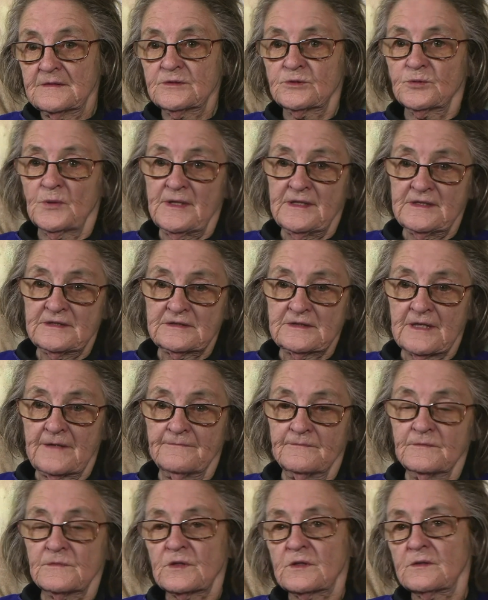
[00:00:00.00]

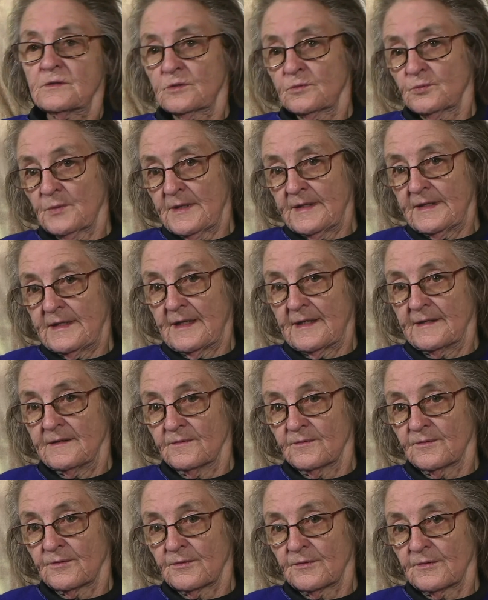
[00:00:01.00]
27th, 28th,
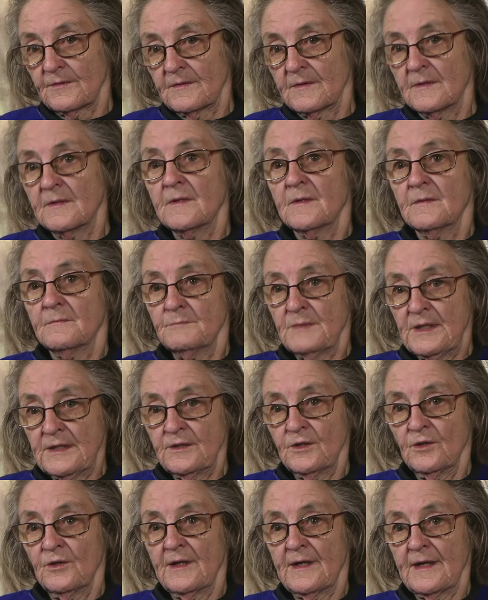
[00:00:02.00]

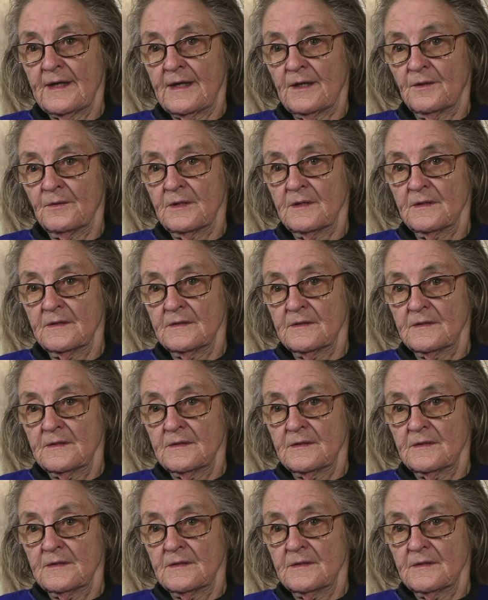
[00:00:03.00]
midnight hour.